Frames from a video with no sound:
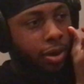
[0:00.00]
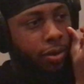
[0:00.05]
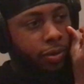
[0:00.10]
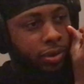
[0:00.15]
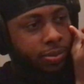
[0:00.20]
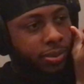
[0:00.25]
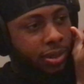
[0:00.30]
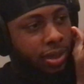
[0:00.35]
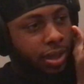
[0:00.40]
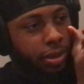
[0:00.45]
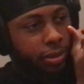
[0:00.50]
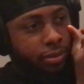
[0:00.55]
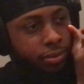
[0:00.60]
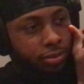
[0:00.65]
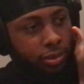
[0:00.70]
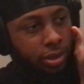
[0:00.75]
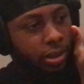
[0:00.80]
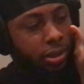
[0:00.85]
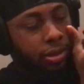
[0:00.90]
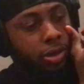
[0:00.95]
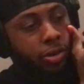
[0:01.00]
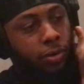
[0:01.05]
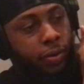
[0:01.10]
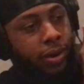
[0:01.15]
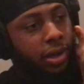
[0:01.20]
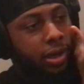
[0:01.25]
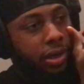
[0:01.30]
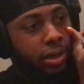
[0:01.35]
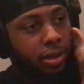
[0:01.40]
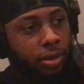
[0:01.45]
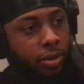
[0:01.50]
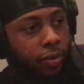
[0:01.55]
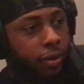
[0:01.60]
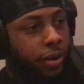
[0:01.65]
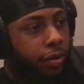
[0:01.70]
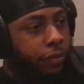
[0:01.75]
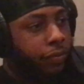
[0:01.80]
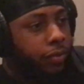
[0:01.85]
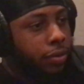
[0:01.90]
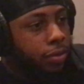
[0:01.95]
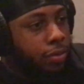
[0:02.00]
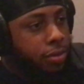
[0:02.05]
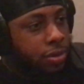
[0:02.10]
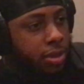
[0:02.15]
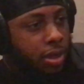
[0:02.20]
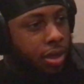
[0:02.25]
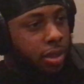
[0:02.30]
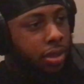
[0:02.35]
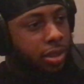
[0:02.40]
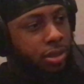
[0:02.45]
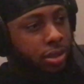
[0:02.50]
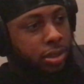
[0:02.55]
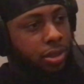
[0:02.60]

always like green foods and all that shit?